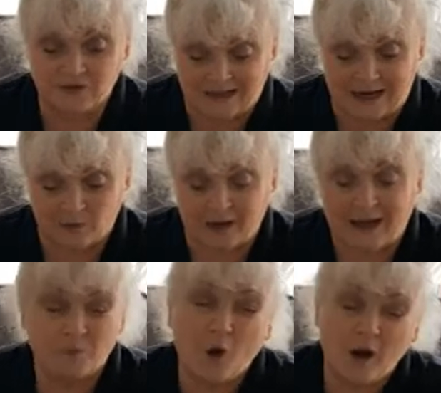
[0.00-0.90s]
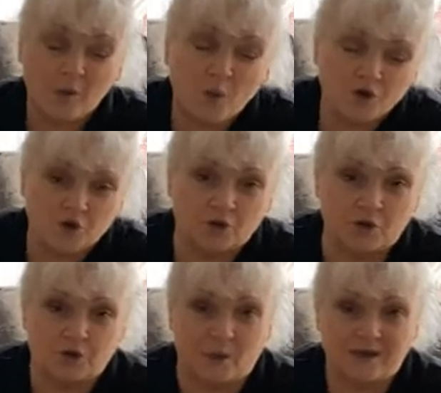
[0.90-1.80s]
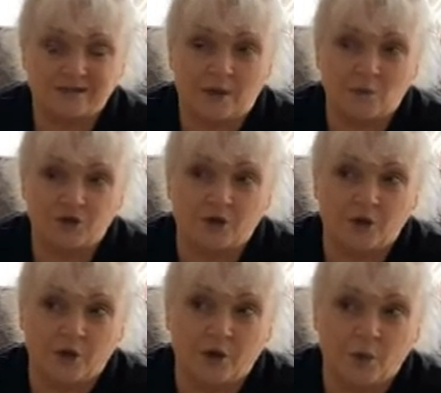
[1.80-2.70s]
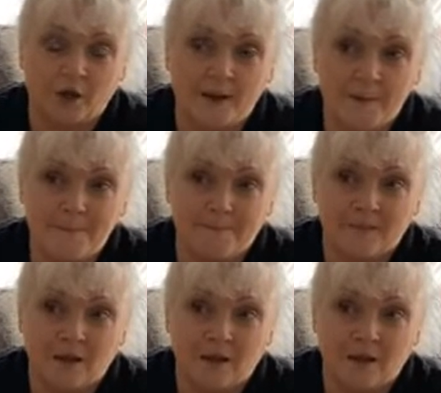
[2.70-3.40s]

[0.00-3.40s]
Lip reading: down. And what I was going to do is I was going to